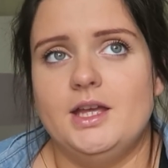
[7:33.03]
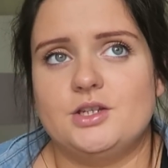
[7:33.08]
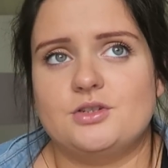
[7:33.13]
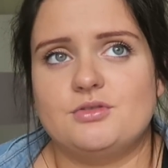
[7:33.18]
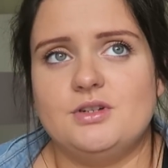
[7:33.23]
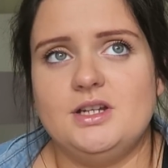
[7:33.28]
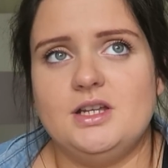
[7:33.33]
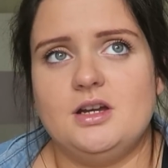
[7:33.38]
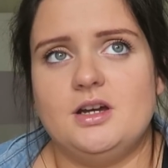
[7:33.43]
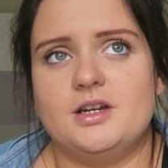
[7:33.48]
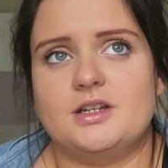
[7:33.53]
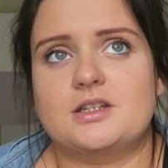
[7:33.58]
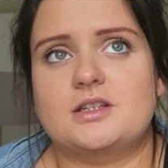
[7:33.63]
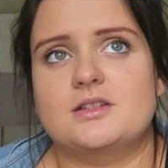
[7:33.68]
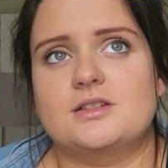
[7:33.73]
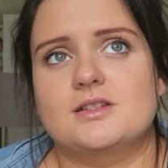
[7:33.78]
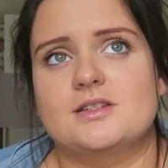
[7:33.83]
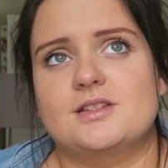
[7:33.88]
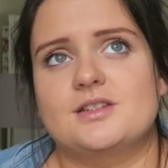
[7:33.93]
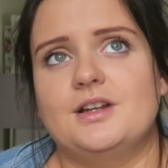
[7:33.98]
really hard,
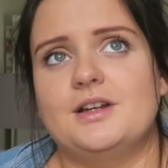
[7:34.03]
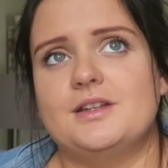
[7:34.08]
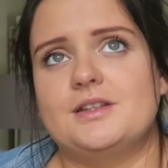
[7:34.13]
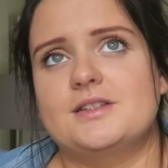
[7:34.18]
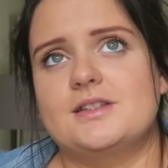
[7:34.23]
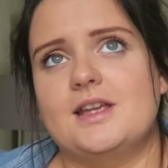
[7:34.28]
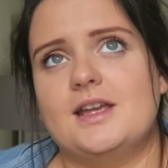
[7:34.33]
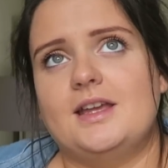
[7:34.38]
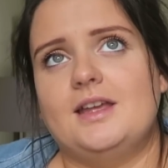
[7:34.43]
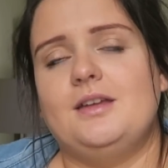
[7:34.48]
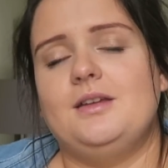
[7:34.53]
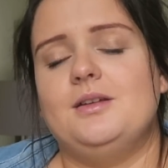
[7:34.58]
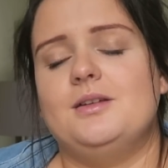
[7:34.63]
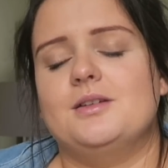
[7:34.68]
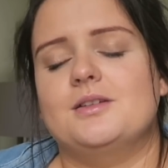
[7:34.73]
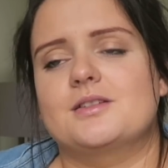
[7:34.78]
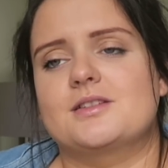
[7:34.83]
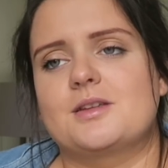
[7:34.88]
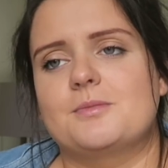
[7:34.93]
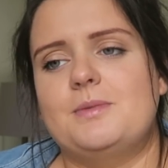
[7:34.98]
because it's like,
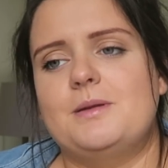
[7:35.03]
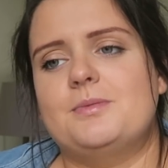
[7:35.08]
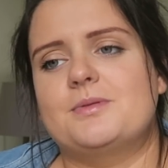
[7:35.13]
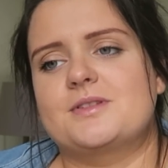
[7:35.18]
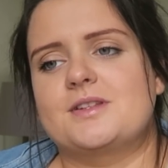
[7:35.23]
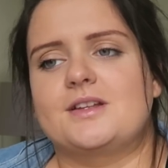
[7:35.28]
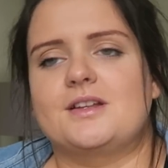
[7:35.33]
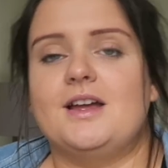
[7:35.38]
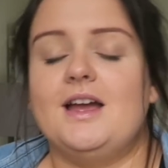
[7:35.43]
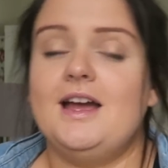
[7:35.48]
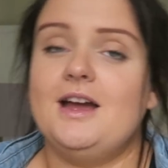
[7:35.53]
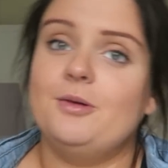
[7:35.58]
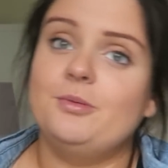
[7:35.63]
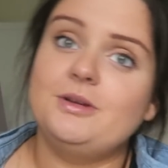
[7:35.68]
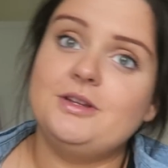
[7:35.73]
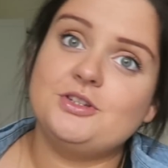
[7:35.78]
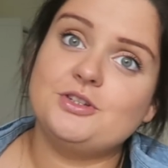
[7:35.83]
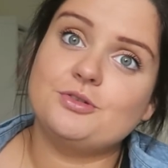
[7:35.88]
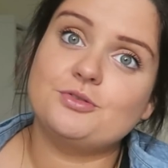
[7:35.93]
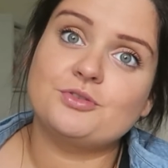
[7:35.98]
so people say, like, how
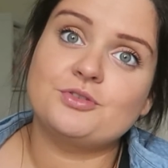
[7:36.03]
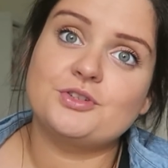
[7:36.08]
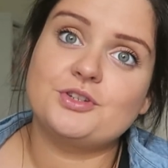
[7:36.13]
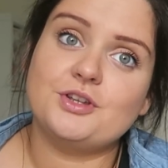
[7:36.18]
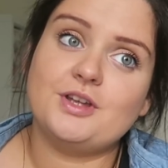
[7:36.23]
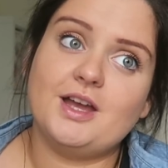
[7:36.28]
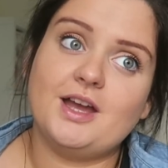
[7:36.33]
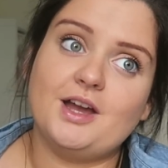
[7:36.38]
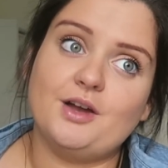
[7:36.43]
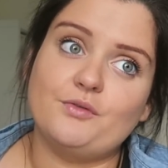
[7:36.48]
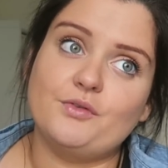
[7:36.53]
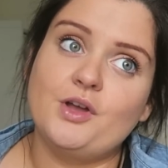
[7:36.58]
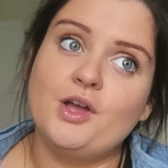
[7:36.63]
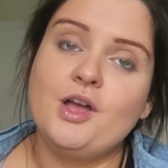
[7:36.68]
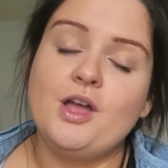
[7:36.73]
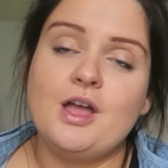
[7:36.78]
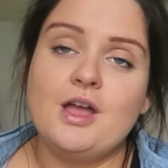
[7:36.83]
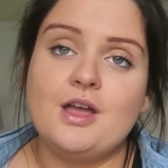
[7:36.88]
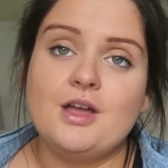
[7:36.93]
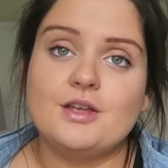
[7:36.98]
many children do you have?
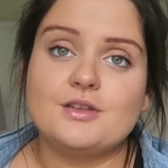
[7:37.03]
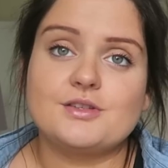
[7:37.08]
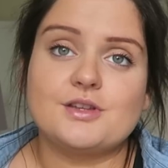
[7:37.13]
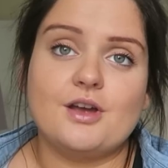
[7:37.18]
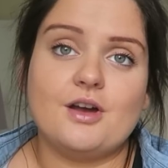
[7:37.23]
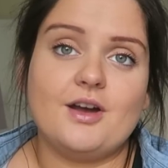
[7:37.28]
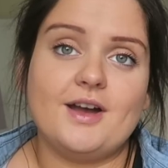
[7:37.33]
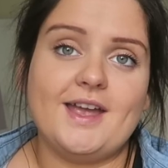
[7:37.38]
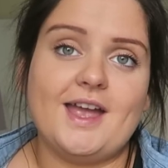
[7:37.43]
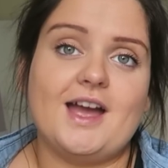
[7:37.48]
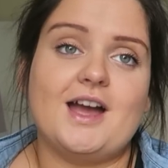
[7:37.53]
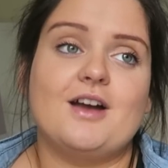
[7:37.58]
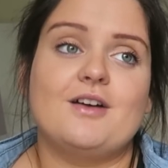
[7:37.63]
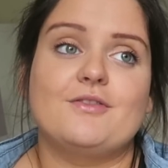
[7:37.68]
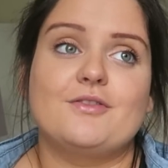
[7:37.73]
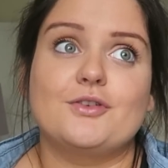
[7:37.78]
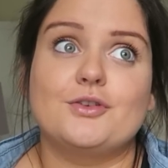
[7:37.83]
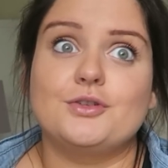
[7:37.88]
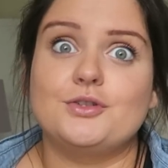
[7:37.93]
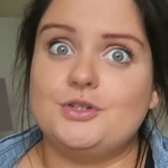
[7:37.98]
So I
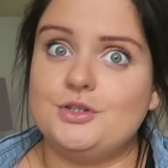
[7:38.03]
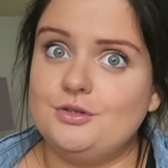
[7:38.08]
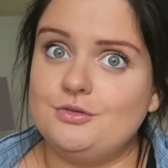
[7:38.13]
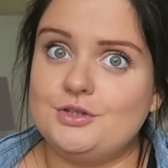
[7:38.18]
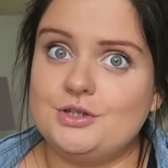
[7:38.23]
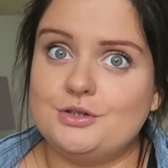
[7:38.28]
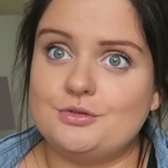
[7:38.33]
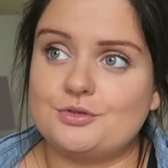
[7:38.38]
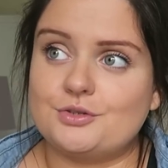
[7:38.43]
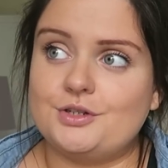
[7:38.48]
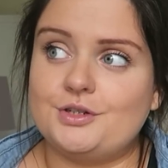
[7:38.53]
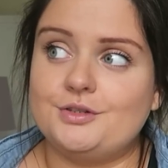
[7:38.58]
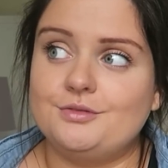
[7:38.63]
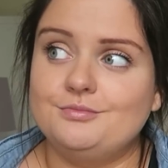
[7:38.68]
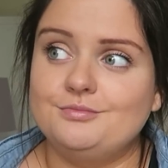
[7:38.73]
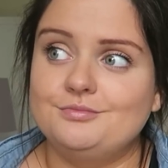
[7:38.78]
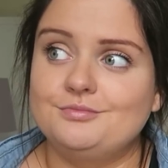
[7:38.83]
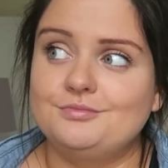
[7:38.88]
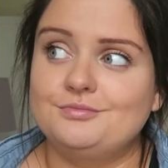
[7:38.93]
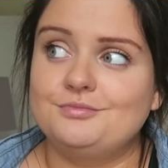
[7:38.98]
have 2
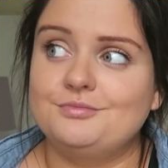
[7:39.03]
children.